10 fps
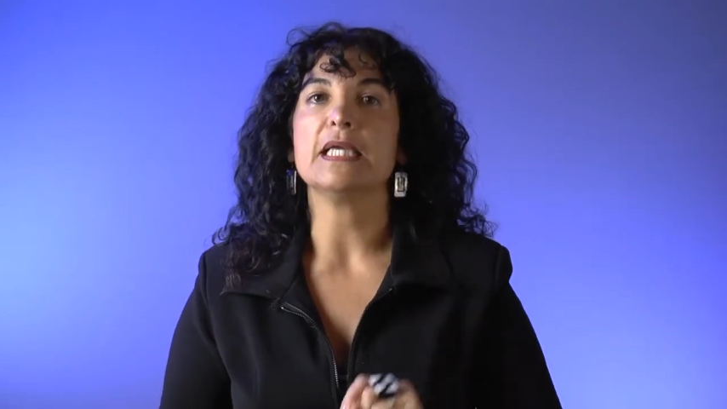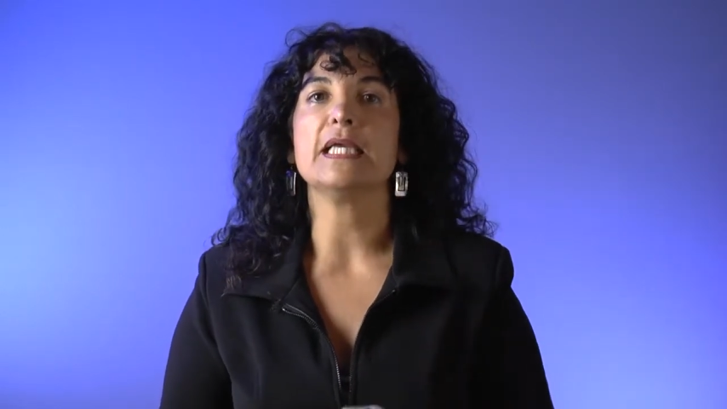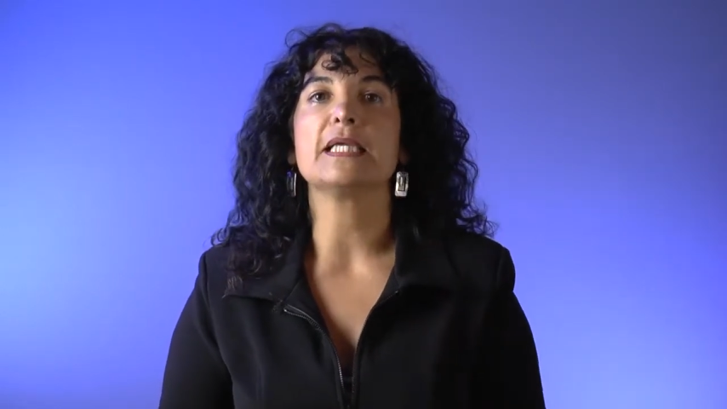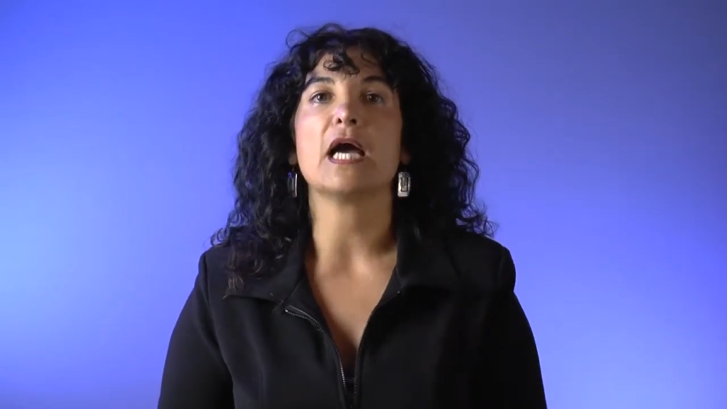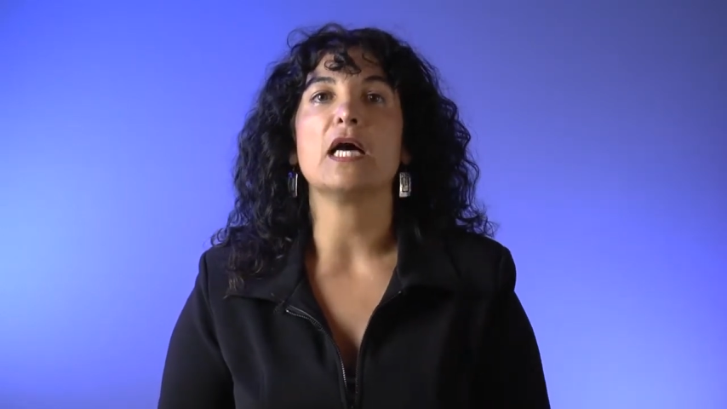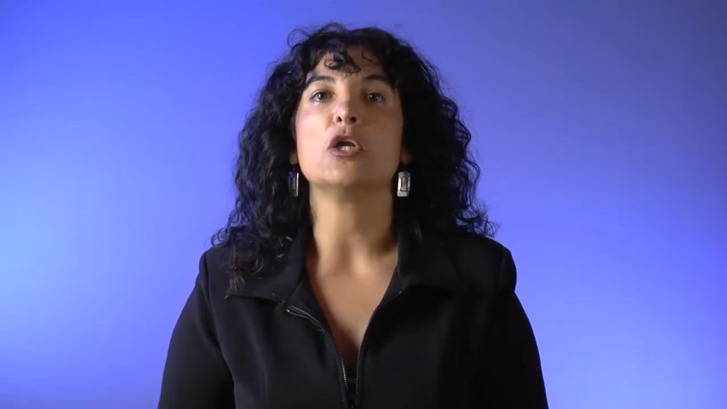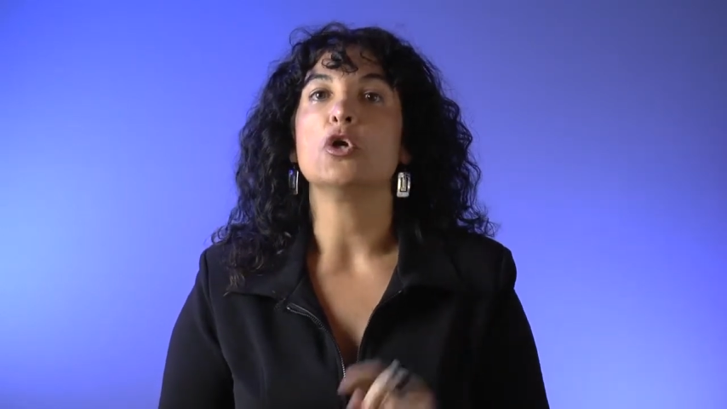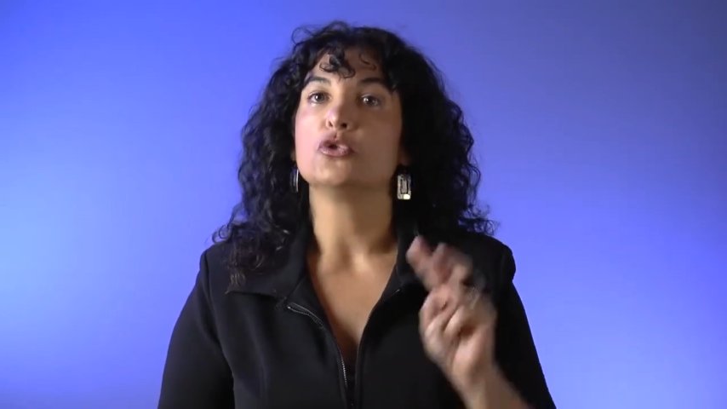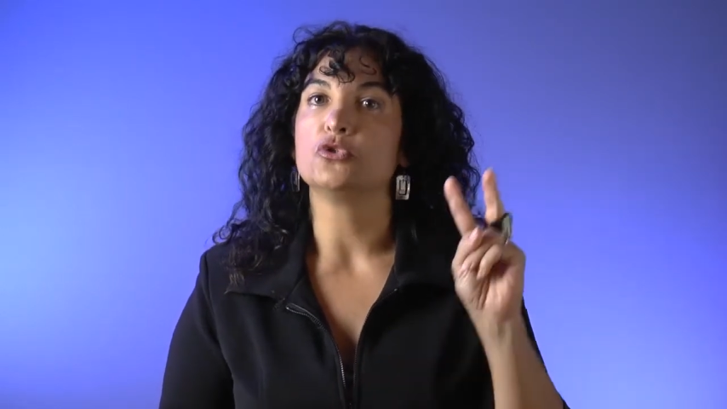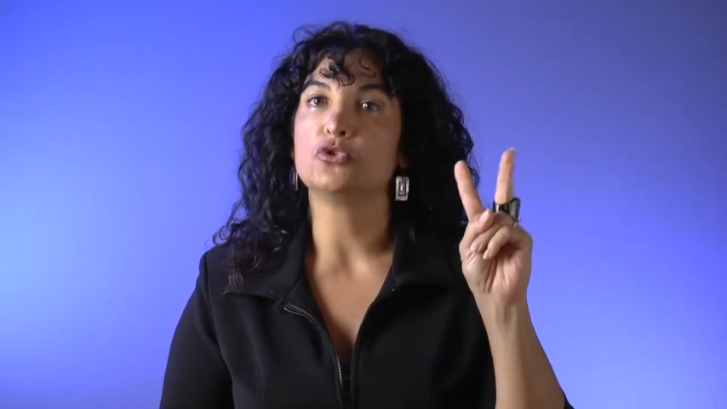égale
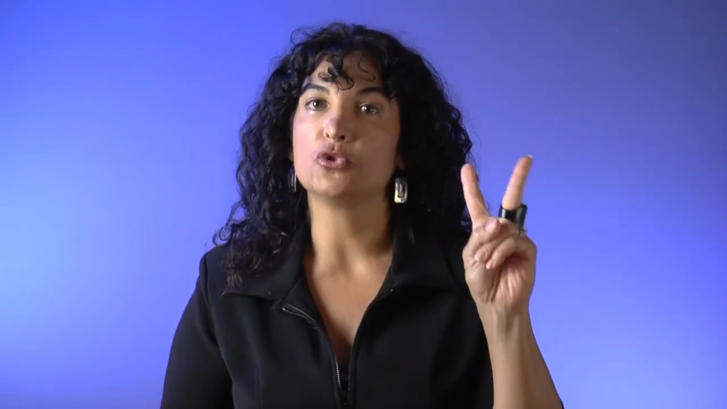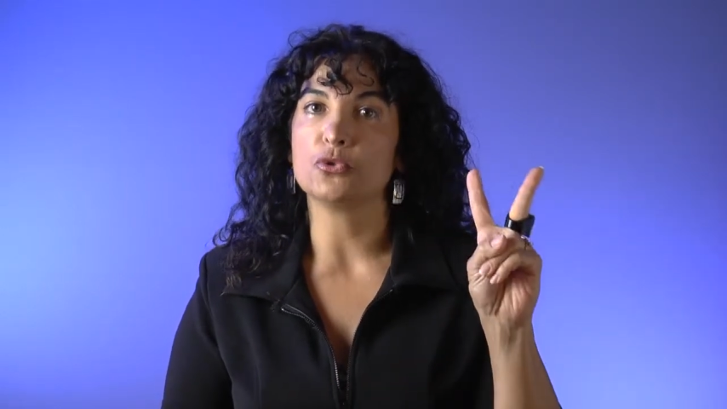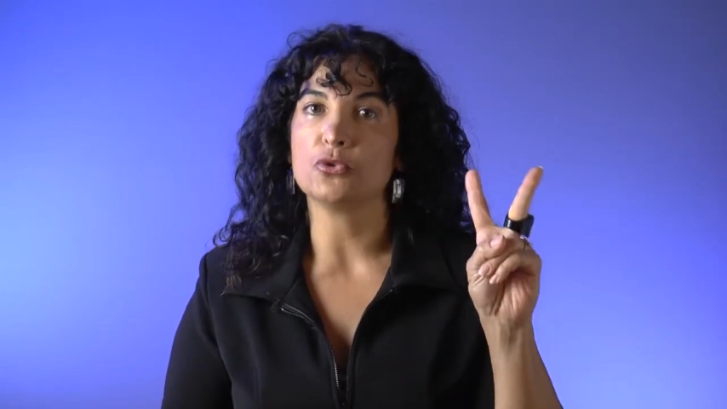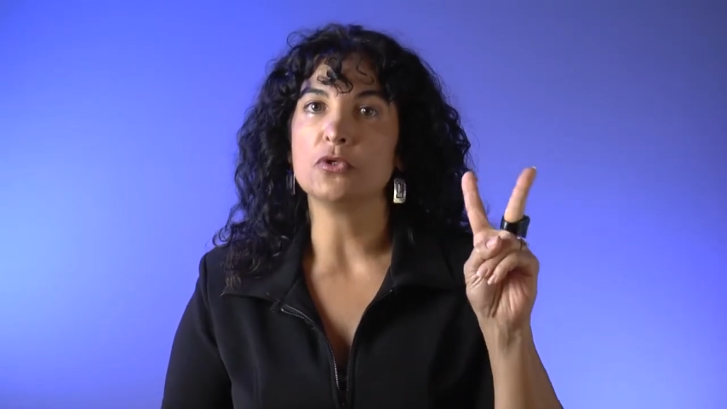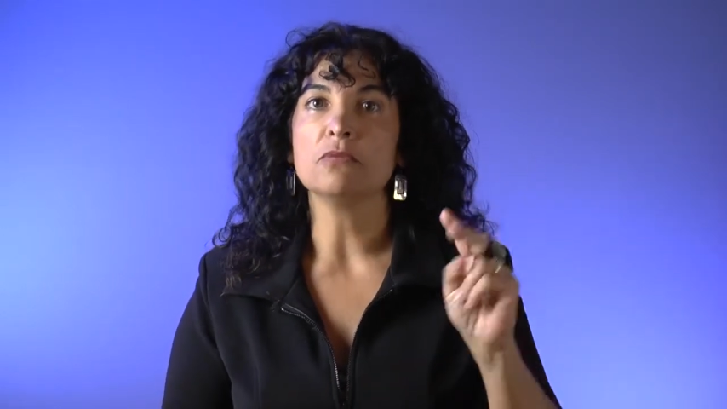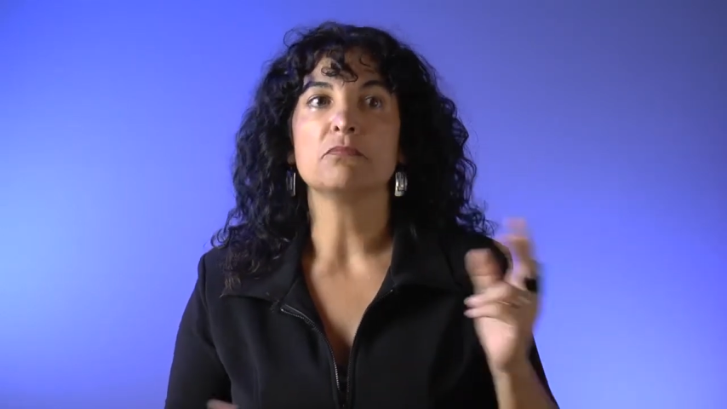2,